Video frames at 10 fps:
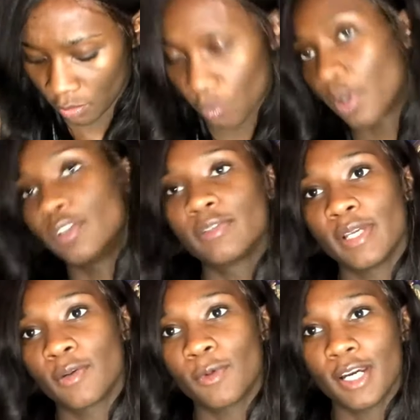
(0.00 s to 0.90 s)

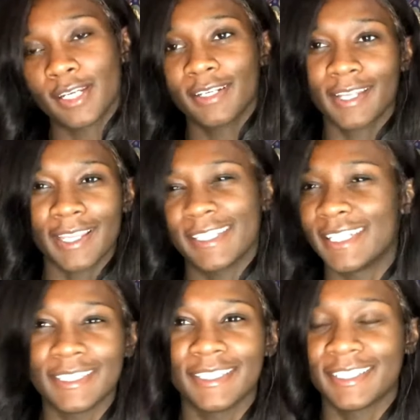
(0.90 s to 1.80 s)
Rosebud water. I guess
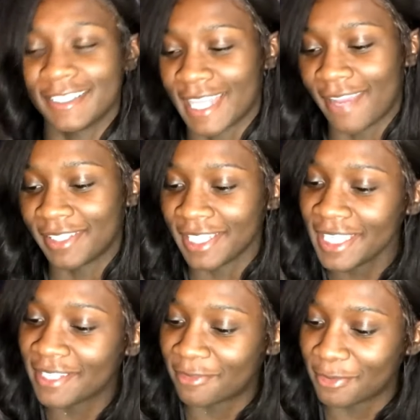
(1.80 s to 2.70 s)
I just have a
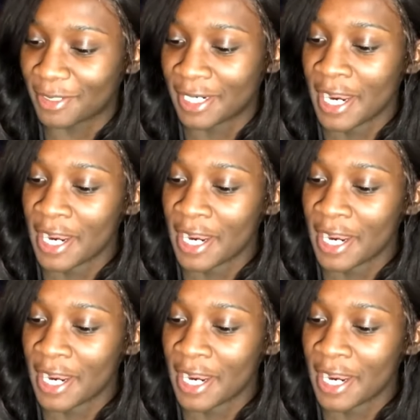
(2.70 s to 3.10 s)
thing for